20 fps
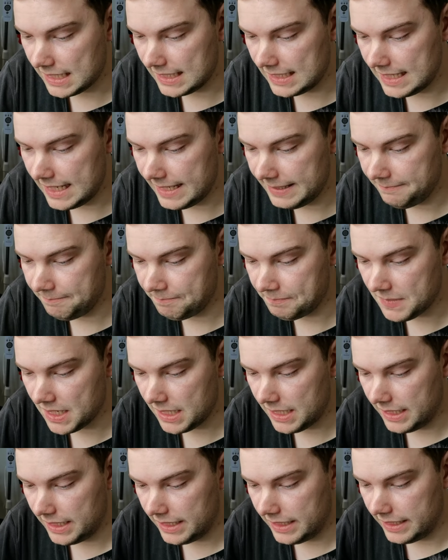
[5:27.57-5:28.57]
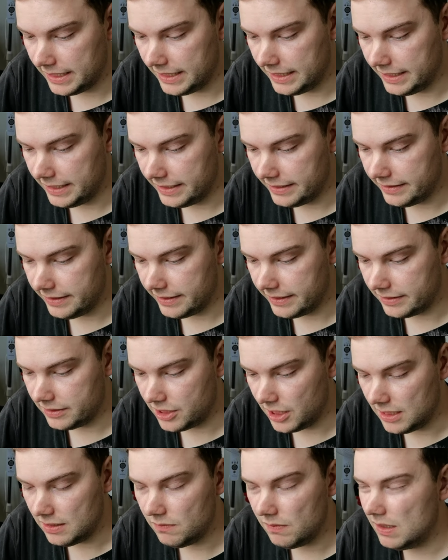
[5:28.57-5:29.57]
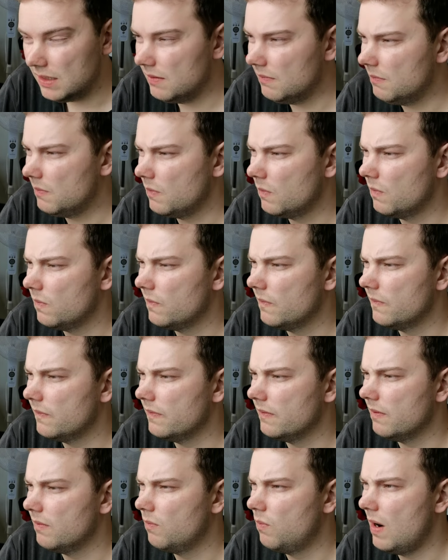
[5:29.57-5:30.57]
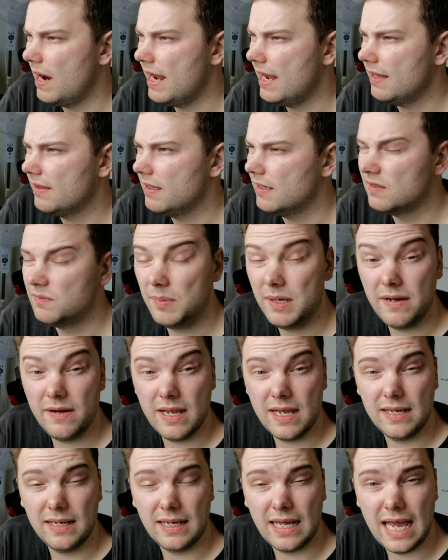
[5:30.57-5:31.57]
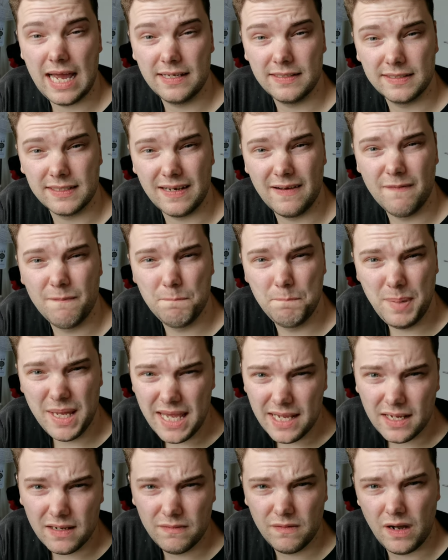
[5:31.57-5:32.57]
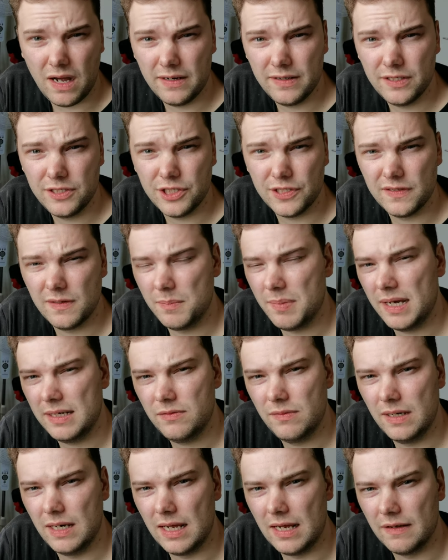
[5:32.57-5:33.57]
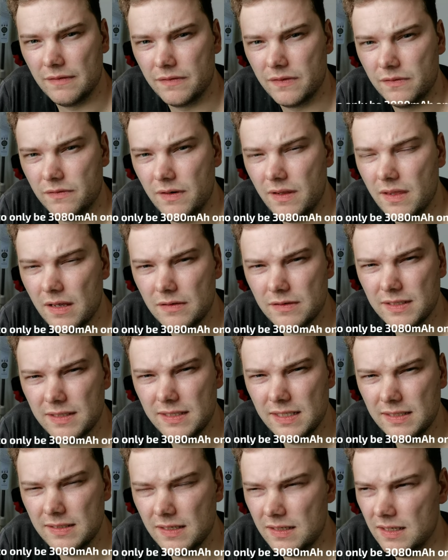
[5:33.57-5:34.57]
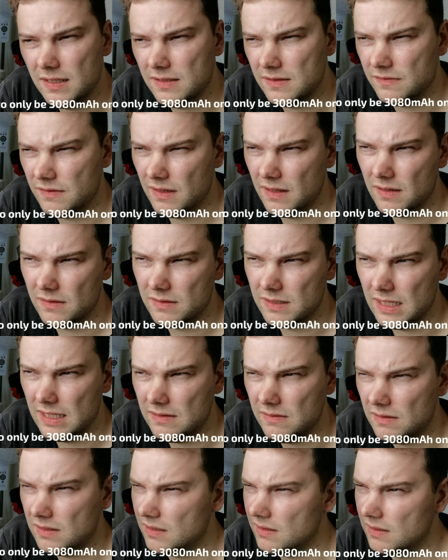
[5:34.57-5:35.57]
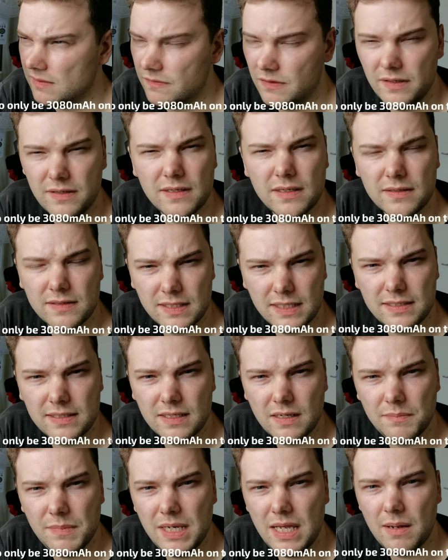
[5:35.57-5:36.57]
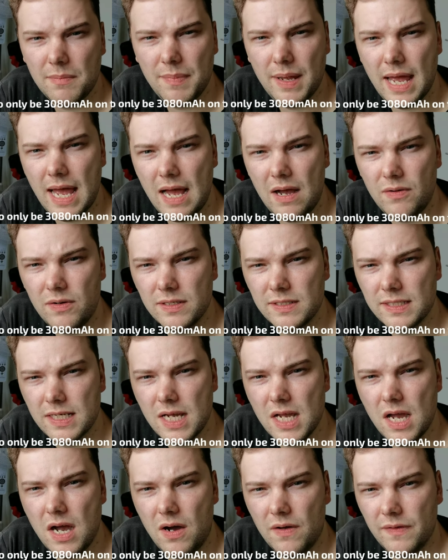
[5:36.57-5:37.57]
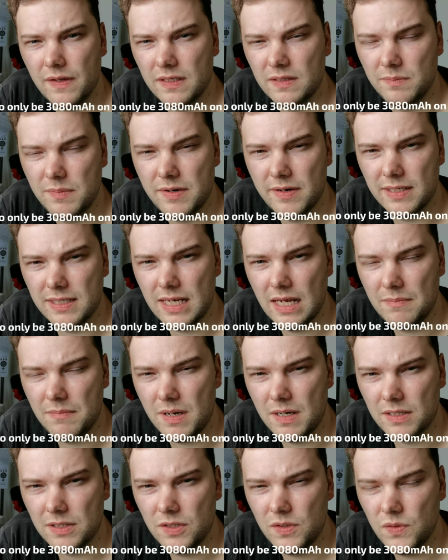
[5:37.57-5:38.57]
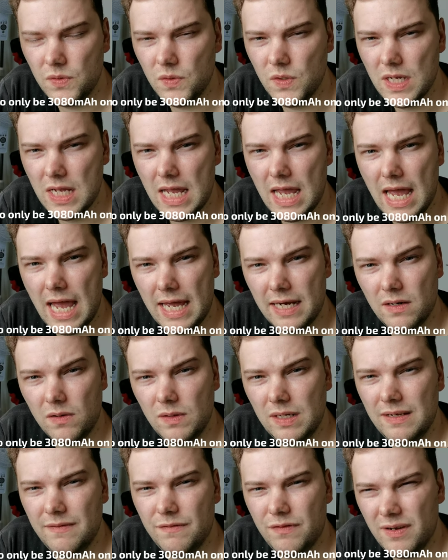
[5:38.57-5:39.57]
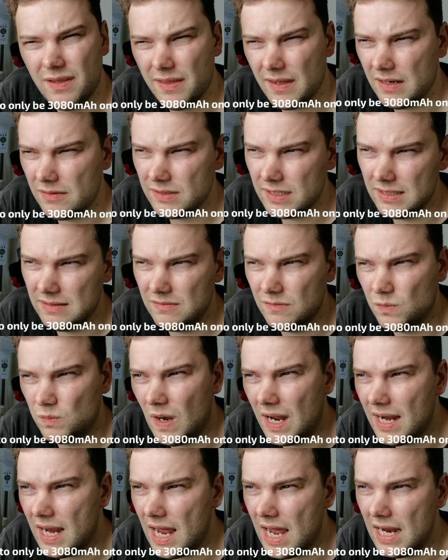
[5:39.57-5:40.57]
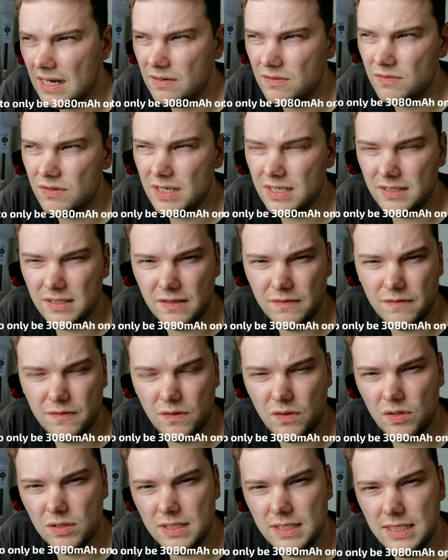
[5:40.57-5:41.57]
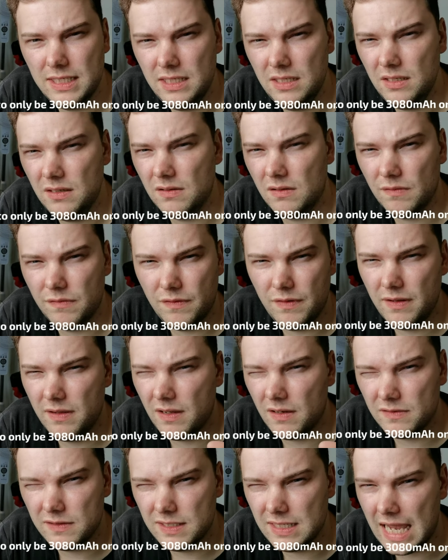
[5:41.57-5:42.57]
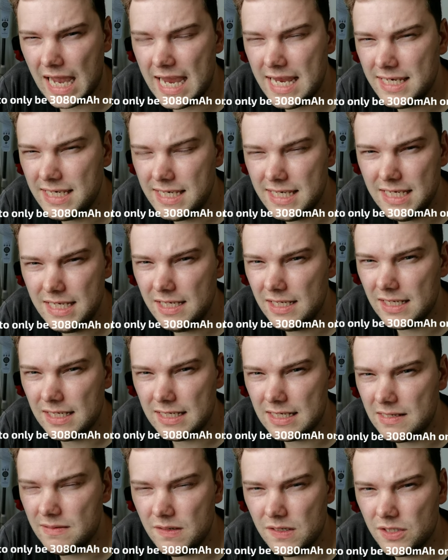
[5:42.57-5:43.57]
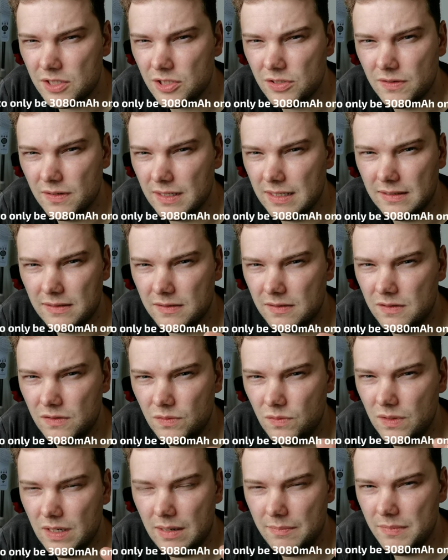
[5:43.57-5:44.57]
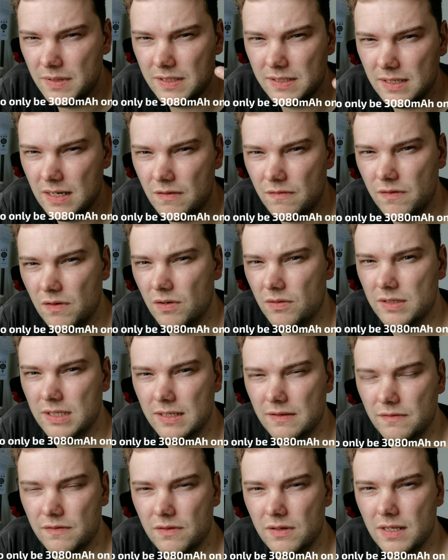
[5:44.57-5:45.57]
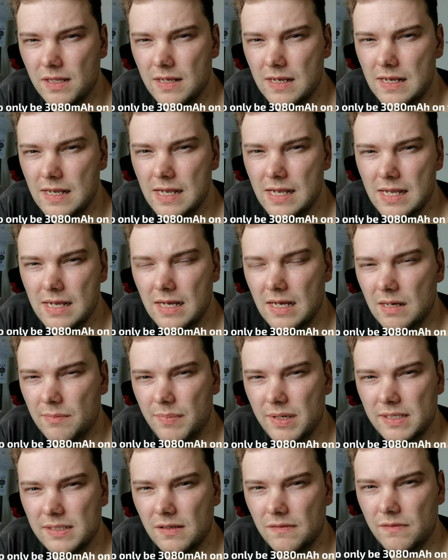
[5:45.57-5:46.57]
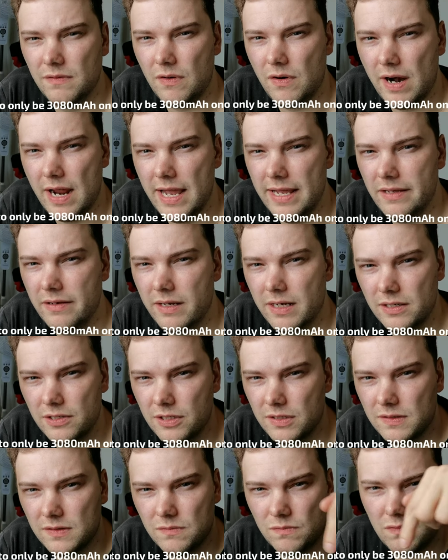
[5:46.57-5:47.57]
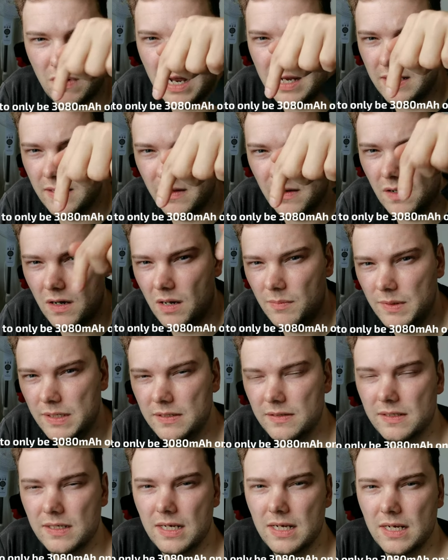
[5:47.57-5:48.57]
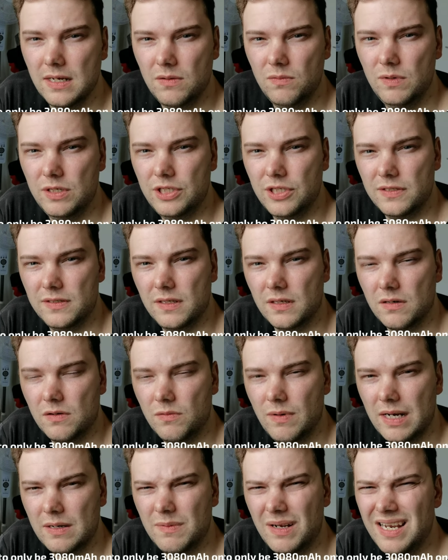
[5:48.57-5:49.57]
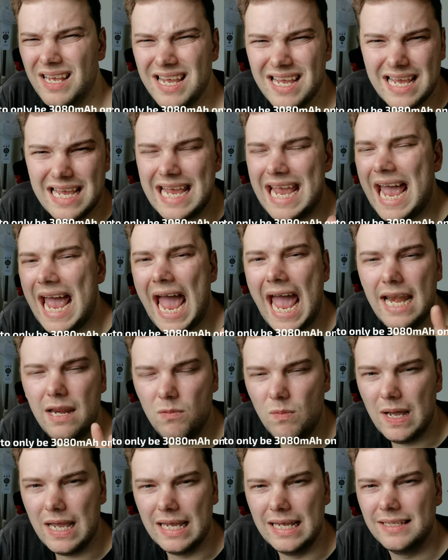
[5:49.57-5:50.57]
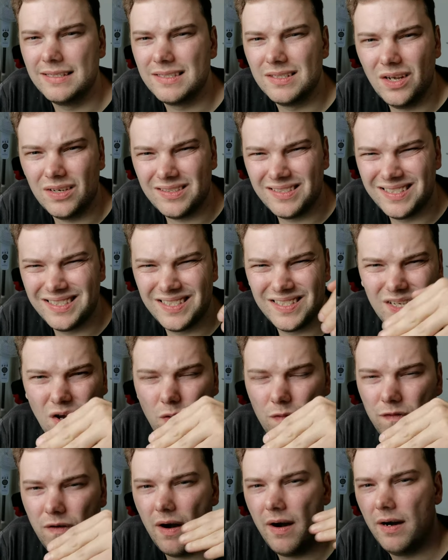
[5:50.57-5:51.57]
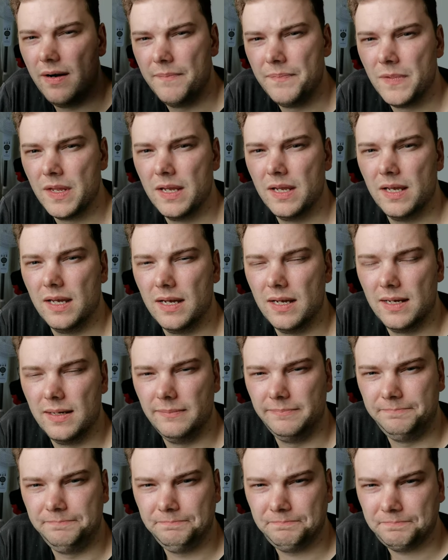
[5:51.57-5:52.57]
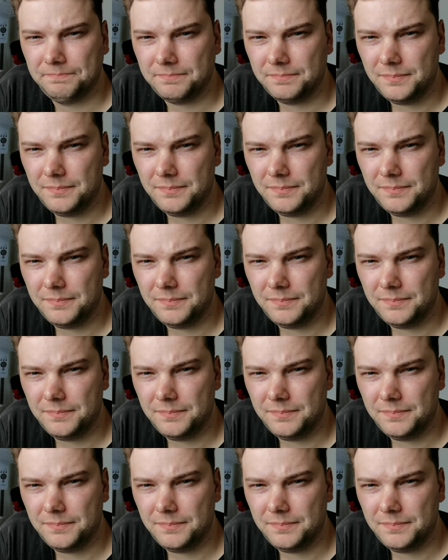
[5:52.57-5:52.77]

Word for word: And then in general, where the Xperia has a big advantage is the battery life. 3600, 3800, 3600 milliampere hours on the Xperia 10 Mark II and only 3140 or 3080, I'm not sure, there are two numbers now floating for the uh, Pixel 4a. You can just write in the comments which is the correct one. Anyway, it's not so far, um,